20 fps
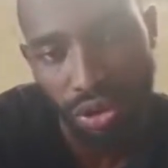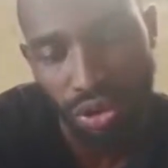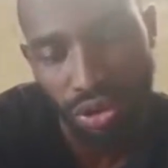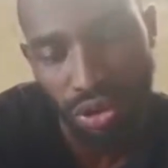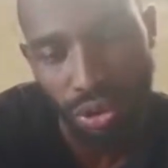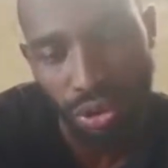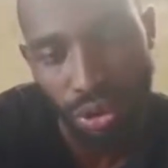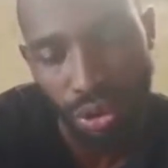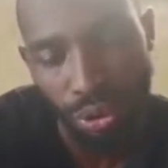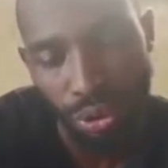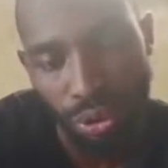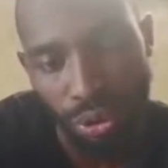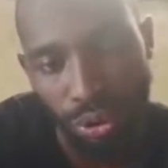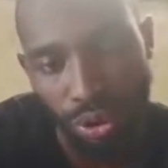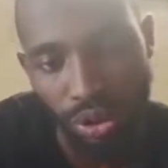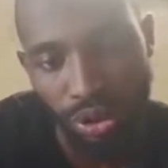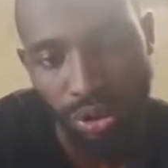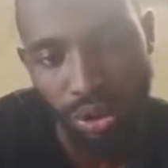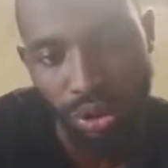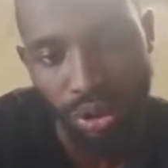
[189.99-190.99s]
So when
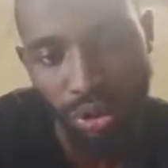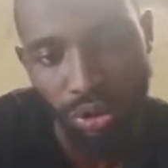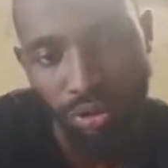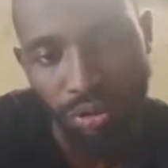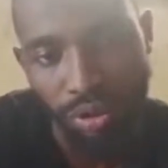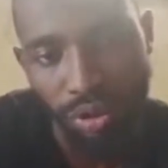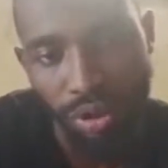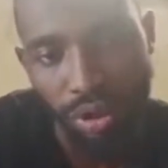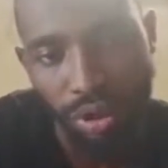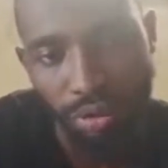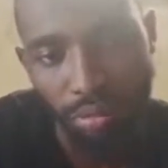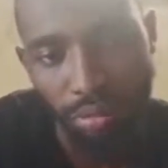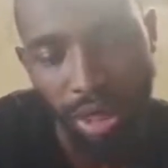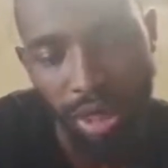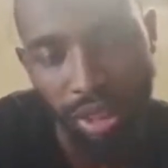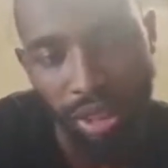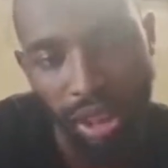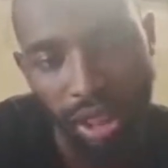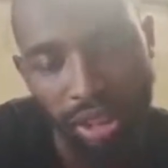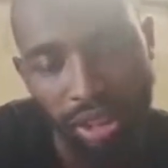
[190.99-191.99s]
we went there,
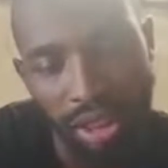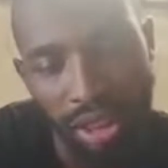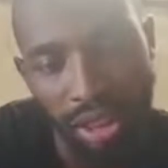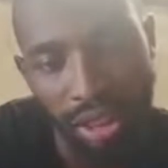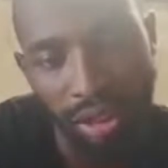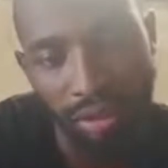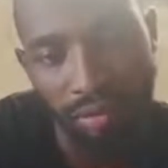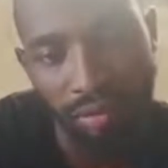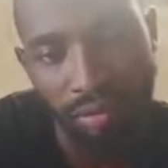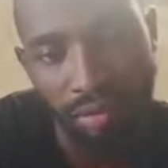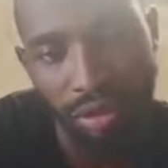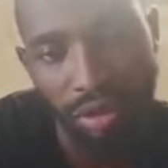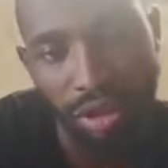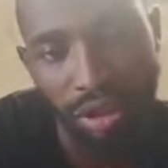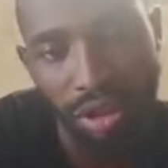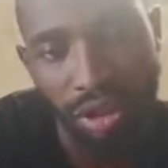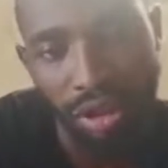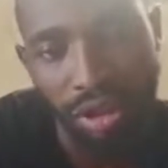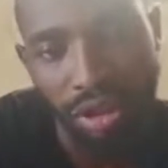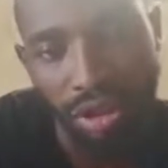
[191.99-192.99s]
by that time,
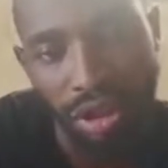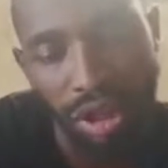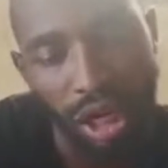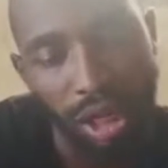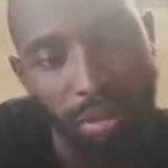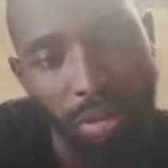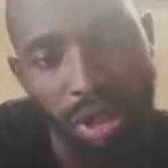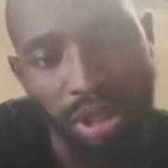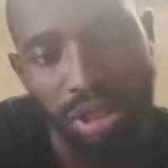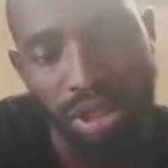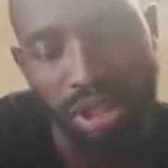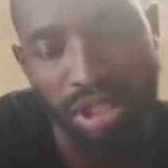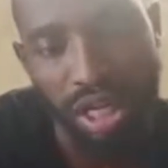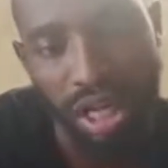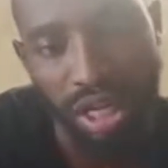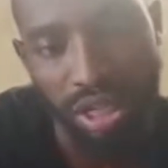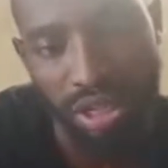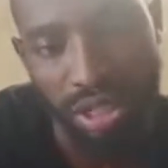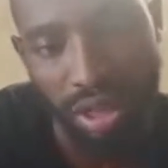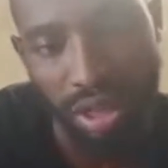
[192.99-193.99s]
the herbalist
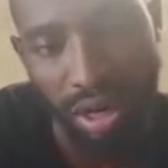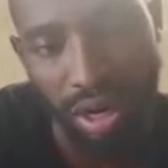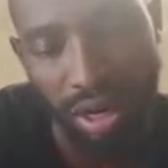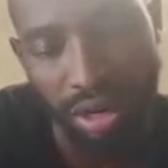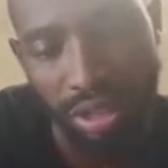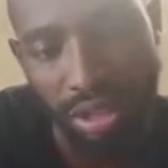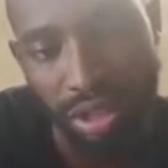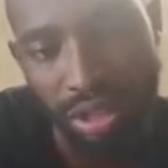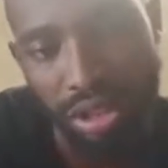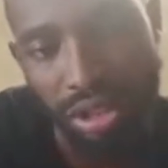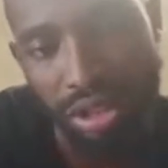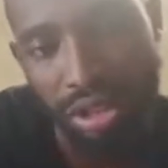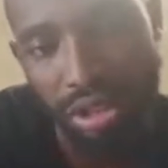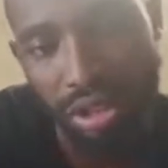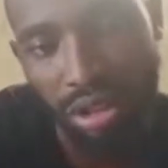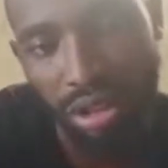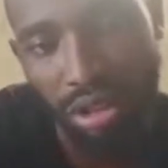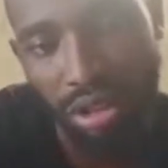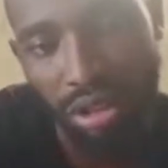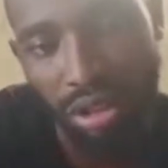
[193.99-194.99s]
has grind
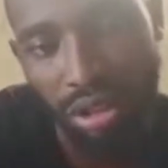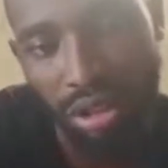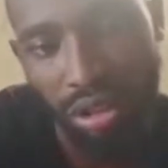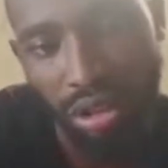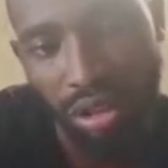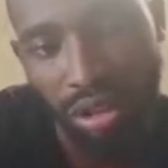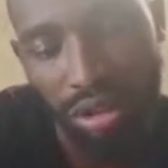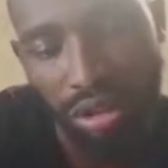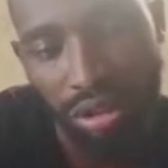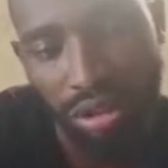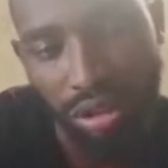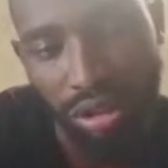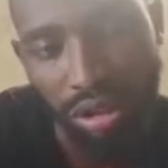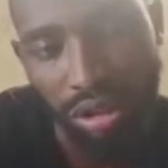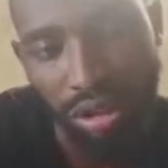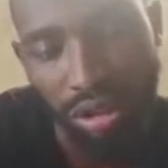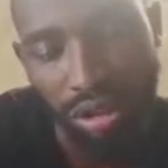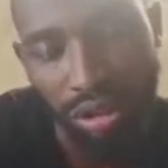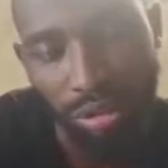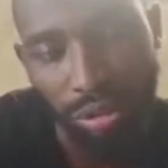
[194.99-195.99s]

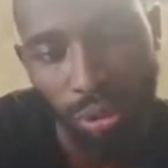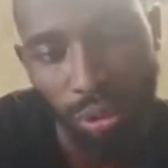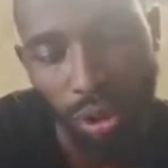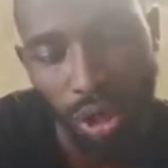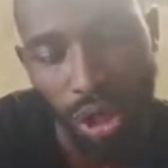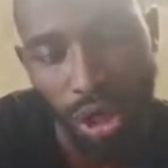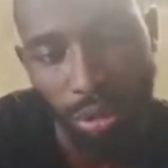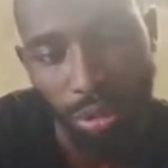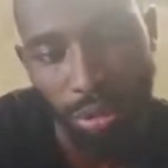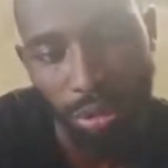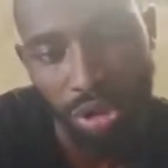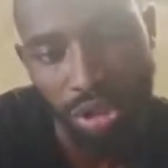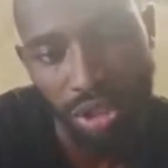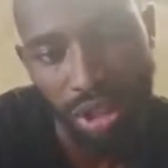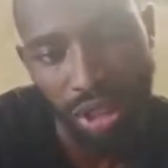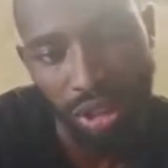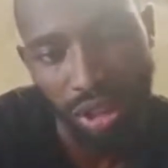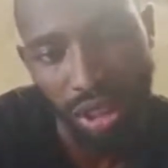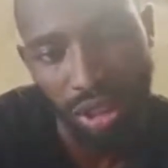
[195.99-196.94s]
the Mr.